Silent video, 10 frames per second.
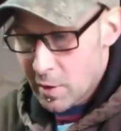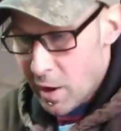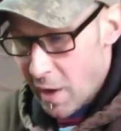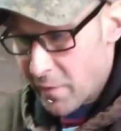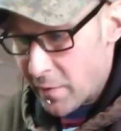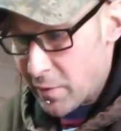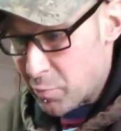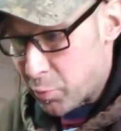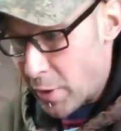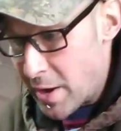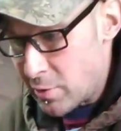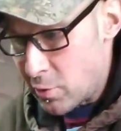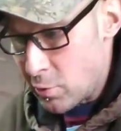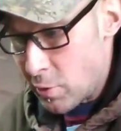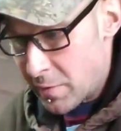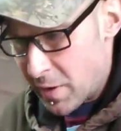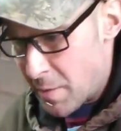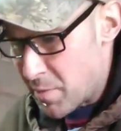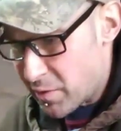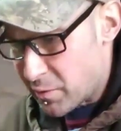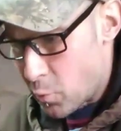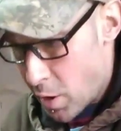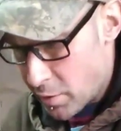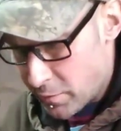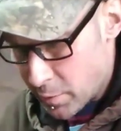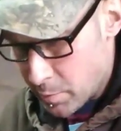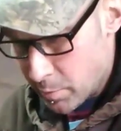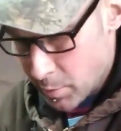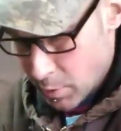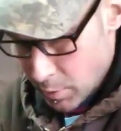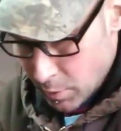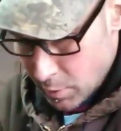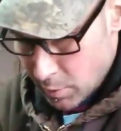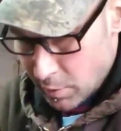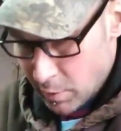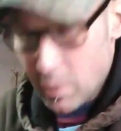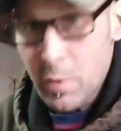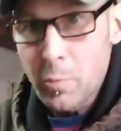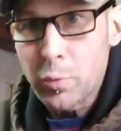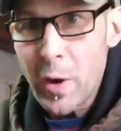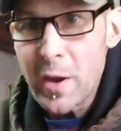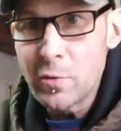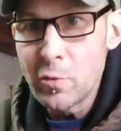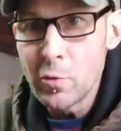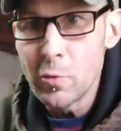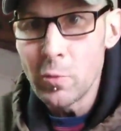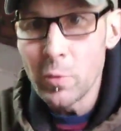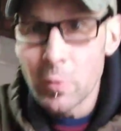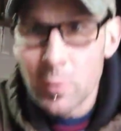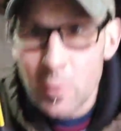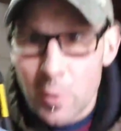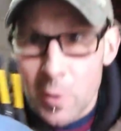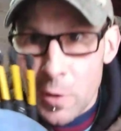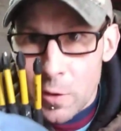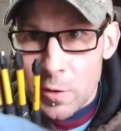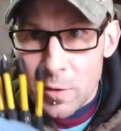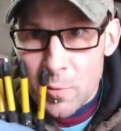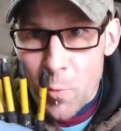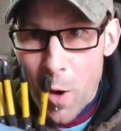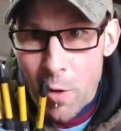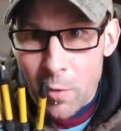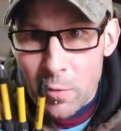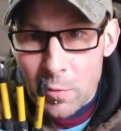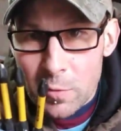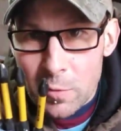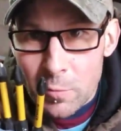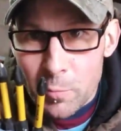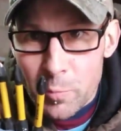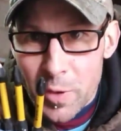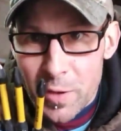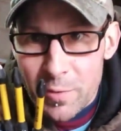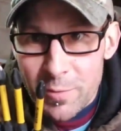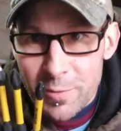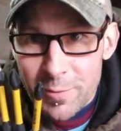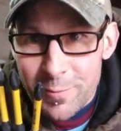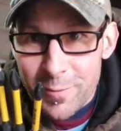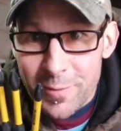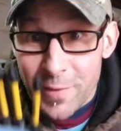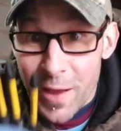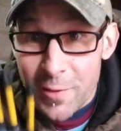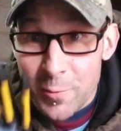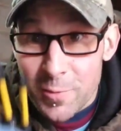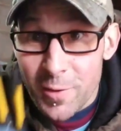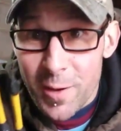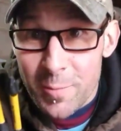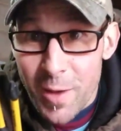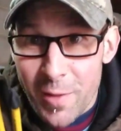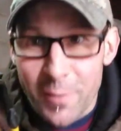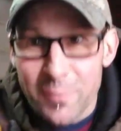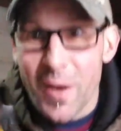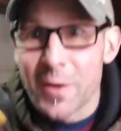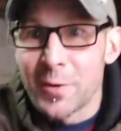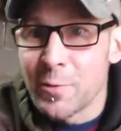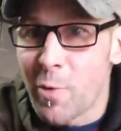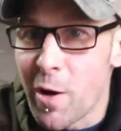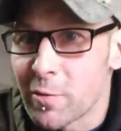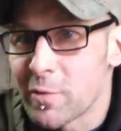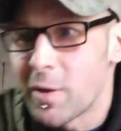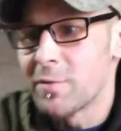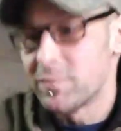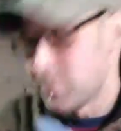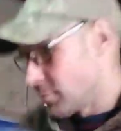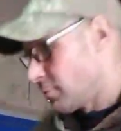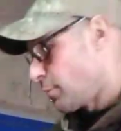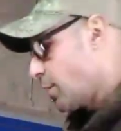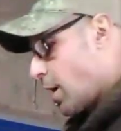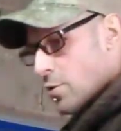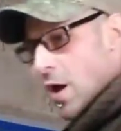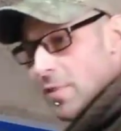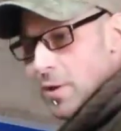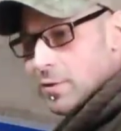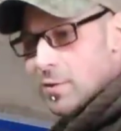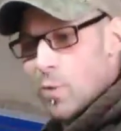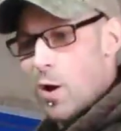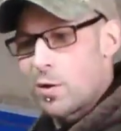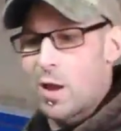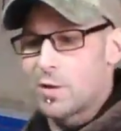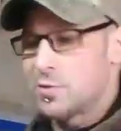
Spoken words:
I found these brand new. I think I'm missing one of them. Brand new DeWalt bits. That's what's up. I love finding DeWalt stuff. And I like DeWalt.